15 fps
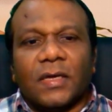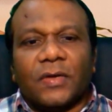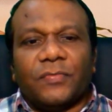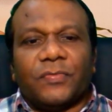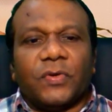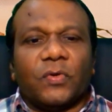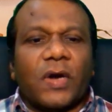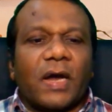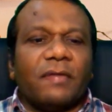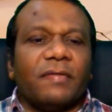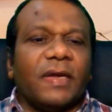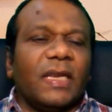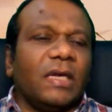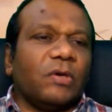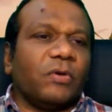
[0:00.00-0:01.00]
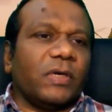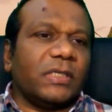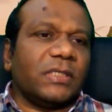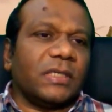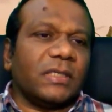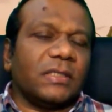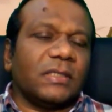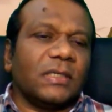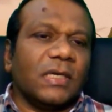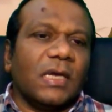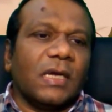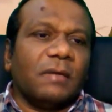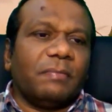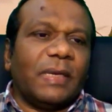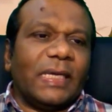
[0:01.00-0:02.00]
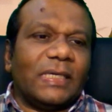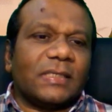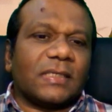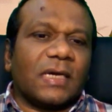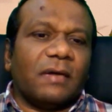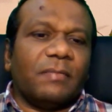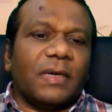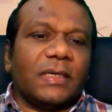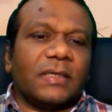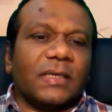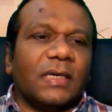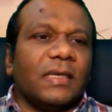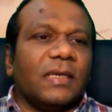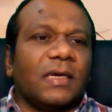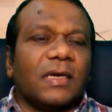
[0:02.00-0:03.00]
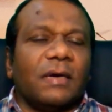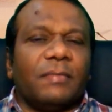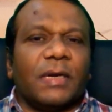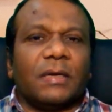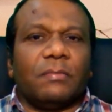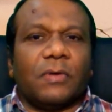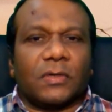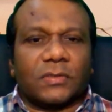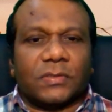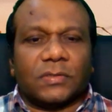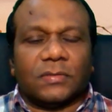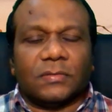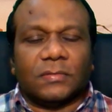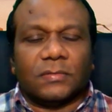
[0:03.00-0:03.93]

If you have any question, please comment in the comment box.